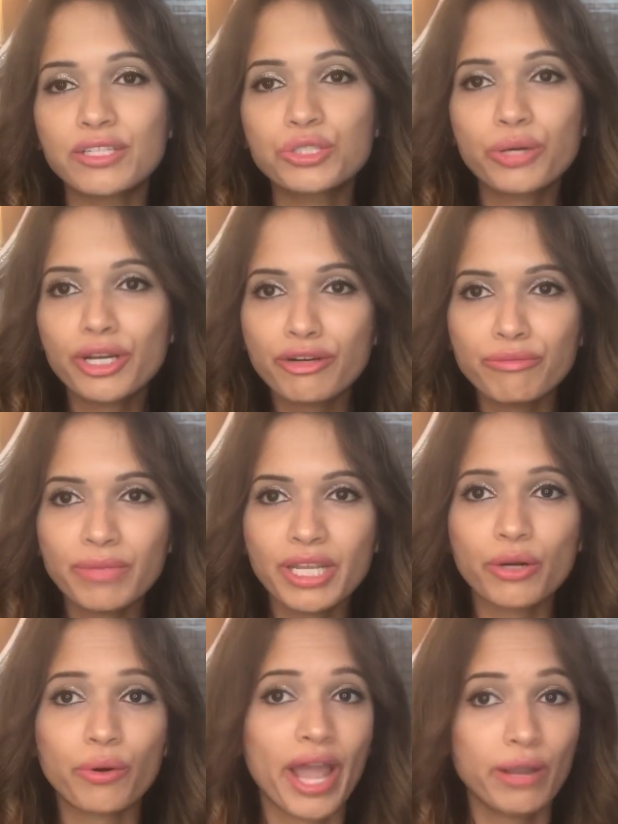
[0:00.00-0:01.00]
trigger
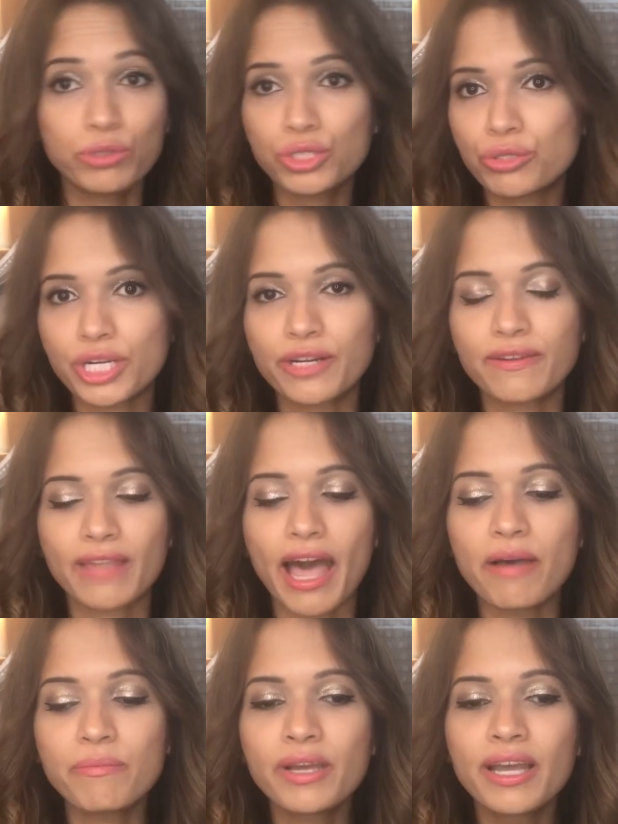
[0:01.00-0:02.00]
me or I would trigger
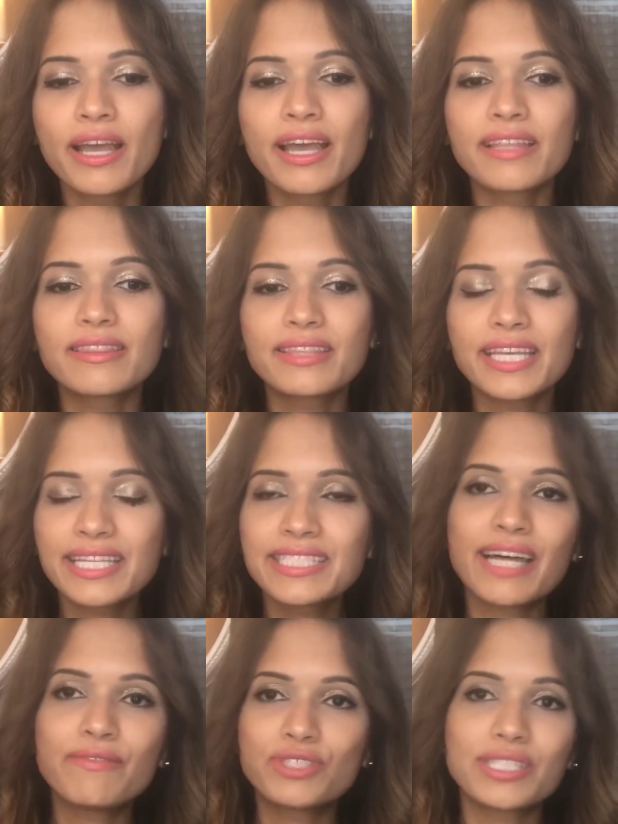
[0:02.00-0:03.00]
them,
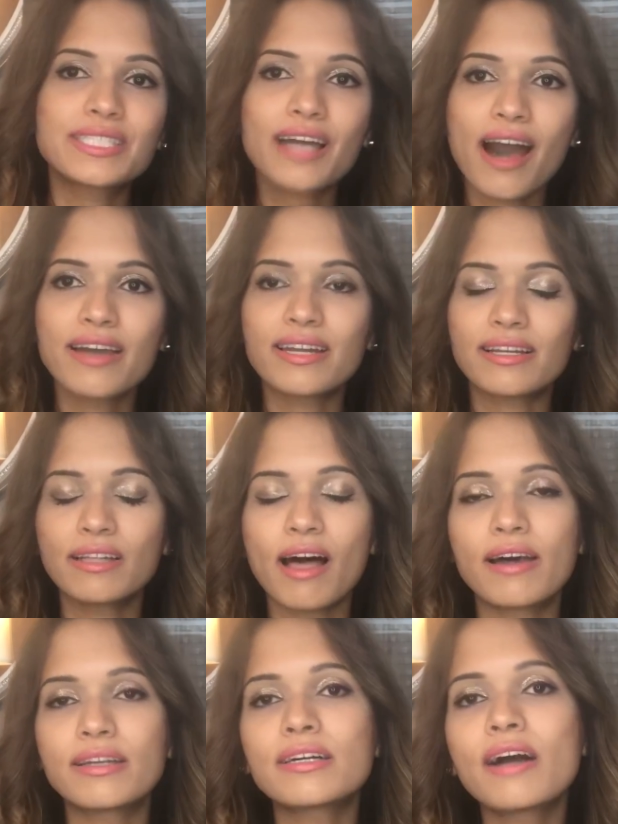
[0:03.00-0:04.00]
things have just gotten a
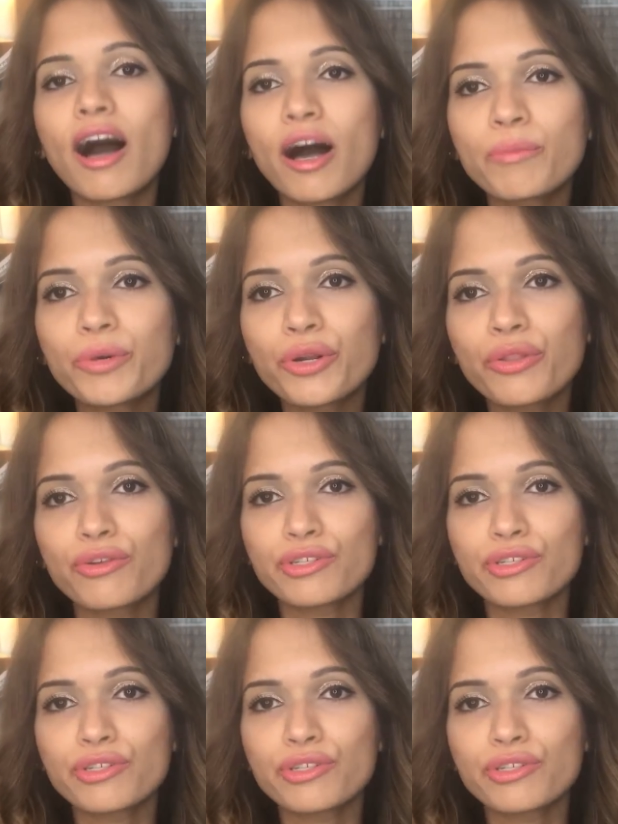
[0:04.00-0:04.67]
lot calmer.